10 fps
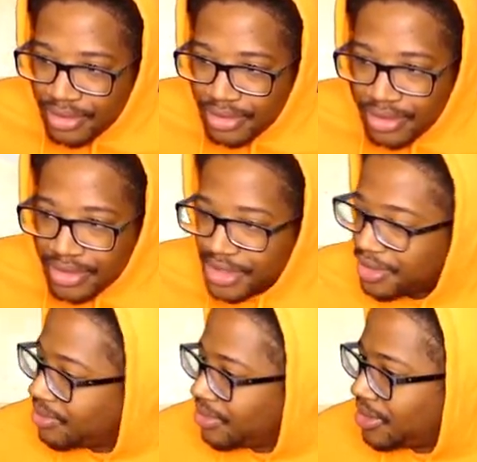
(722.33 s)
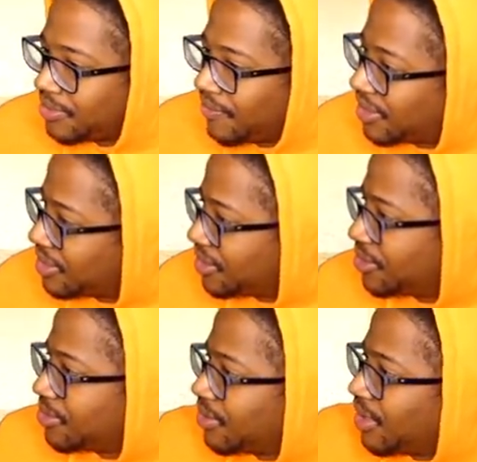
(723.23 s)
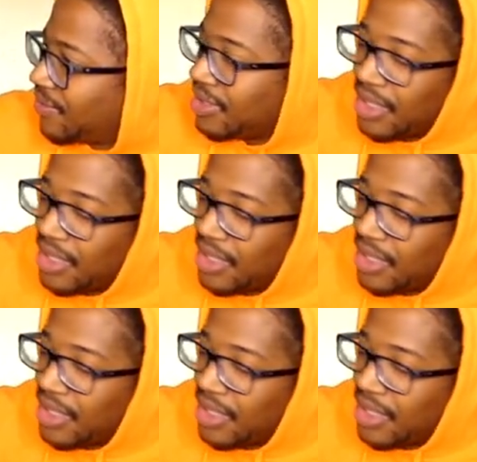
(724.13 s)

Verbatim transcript: Or zero. It's fucking zero gravity.